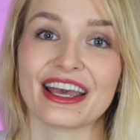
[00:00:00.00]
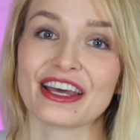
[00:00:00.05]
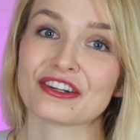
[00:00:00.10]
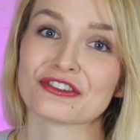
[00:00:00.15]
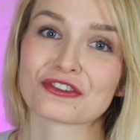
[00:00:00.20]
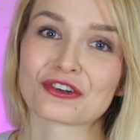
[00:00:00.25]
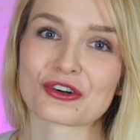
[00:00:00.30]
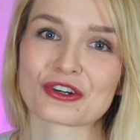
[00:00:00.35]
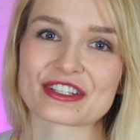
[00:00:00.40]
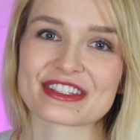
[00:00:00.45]
And
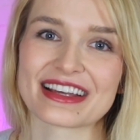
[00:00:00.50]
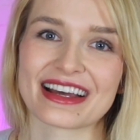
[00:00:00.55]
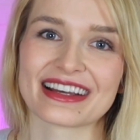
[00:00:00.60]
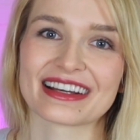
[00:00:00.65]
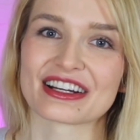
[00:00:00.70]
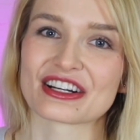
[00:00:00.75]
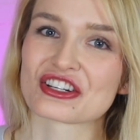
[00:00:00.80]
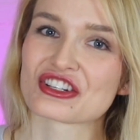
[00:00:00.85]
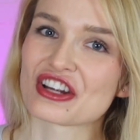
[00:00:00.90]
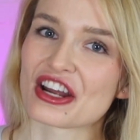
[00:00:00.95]
of course, I
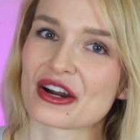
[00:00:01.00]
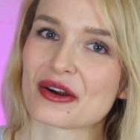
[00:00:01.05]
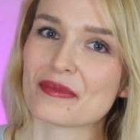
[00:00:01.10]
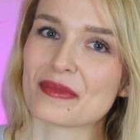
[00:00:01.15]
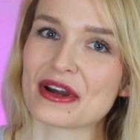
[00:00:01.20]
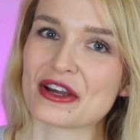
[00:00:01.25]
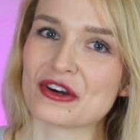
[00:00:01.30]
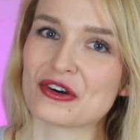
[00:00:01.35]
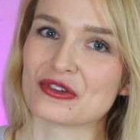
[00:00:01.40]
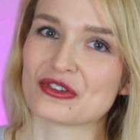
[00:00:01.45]
gotta shout out
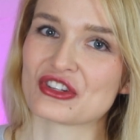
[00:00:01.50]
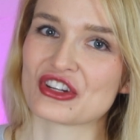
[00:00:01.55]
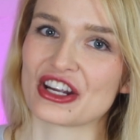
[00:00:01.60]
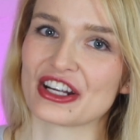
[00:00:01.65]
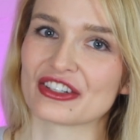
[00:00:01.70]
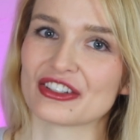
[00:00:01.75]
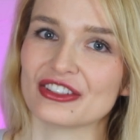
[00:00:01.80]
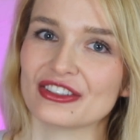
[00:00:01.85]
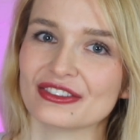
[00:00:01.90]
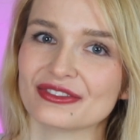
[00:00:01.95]
my own
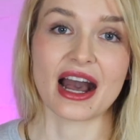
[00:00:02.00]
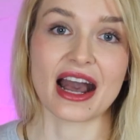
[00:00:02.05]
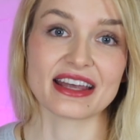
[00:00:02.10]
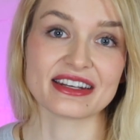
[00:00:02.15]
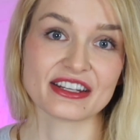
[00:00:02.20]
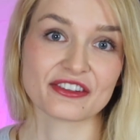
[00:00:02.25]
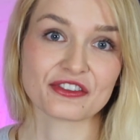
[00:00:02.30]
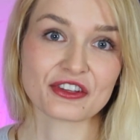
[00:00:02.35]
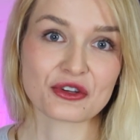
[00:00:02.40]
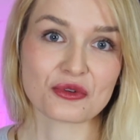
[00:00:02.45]
channel. I
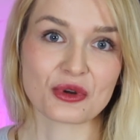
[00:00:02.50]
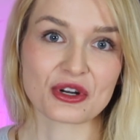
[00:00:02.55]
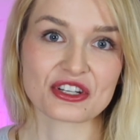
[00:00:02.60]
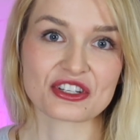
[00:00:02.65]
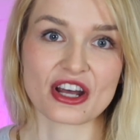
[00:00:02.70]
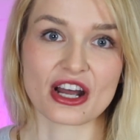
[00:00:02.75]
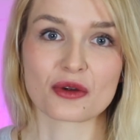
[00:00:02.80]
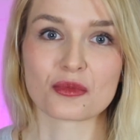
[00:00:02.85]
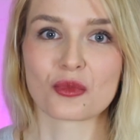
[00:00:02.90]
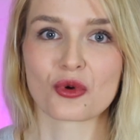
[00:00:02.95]
definitely wanna
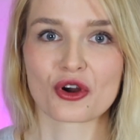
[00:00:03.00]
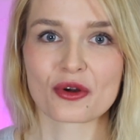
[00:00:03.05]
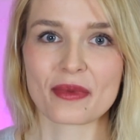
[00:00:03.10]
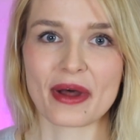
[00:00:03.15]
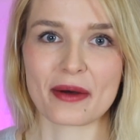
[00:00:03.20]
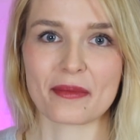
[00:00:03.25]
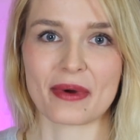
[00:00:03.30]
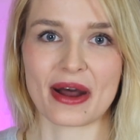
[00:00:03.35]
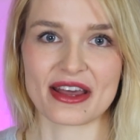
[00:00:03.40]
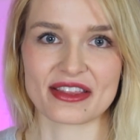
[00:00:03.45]
talk more
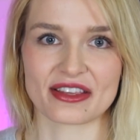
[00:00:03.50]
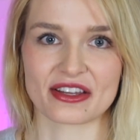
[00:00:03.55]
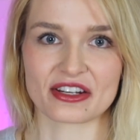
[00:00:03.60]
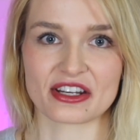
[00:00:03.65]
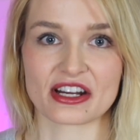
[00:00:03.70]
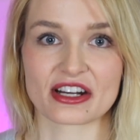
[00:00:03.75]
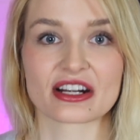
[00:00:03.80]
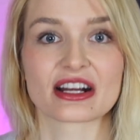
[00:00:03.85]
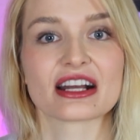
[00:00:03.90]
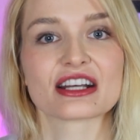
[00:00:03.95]
about Python
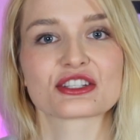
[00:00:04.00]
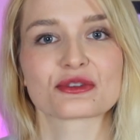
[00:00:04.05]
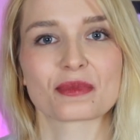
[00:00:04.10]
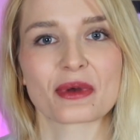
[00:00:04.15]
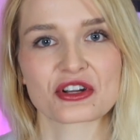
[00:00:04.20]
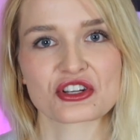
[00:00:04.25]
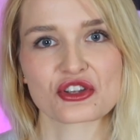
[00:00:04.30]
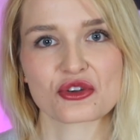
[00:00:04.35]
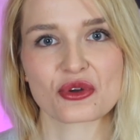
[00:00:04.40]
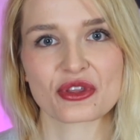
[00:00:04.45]
here,
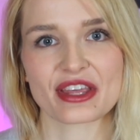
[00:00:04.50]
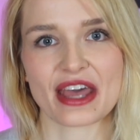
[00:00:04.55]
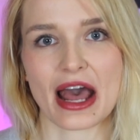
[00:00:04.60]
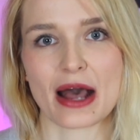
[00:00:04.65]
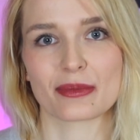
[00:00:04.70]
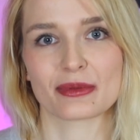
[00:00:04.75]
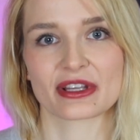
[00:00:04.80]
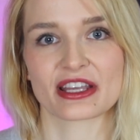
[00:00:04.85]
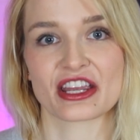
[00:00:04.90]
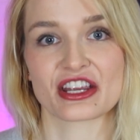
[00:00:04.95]
especially with the
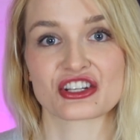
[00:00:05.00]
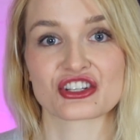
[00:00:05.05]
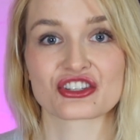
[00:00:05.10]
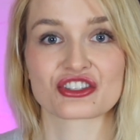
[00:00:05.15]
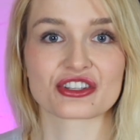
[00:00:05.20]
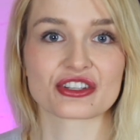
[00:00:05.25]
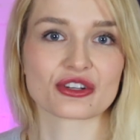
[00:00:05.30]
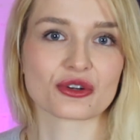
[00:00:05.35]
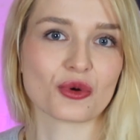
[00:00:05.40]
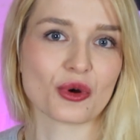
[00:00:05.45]

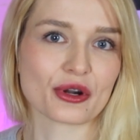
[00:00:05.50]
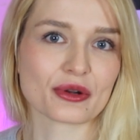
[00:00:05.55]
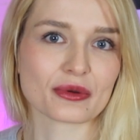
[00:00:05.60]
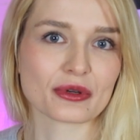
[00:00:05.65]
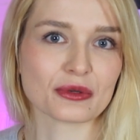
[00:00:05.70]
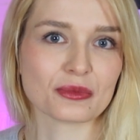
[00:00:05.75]
applications in quantum